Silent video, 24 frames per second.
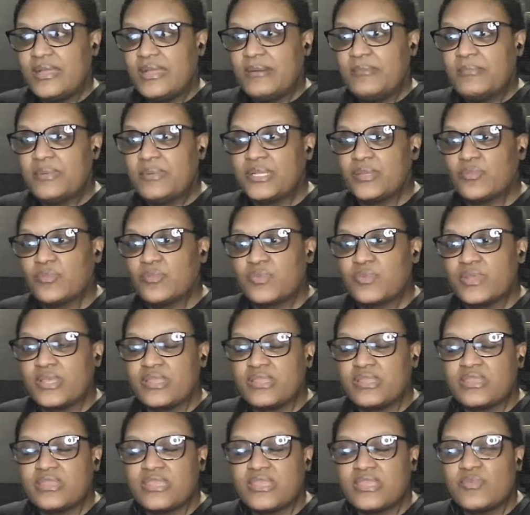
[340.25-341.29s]
But
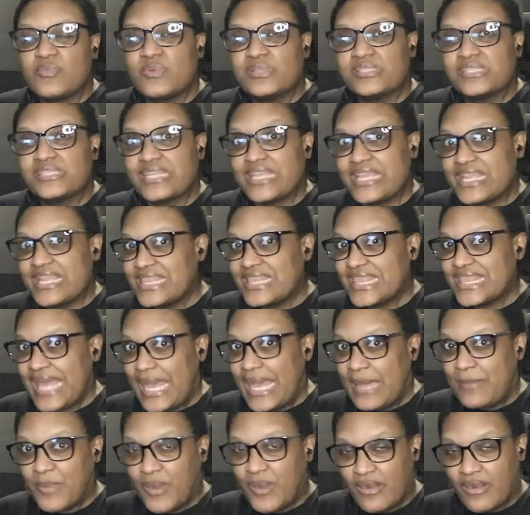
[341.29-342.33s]
he wasn't in
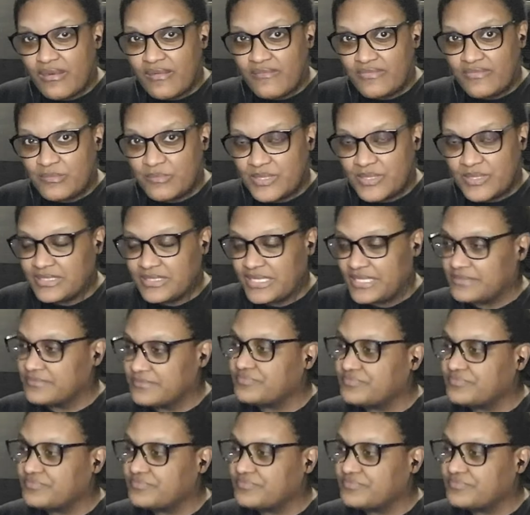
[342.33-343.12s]
that part of the building.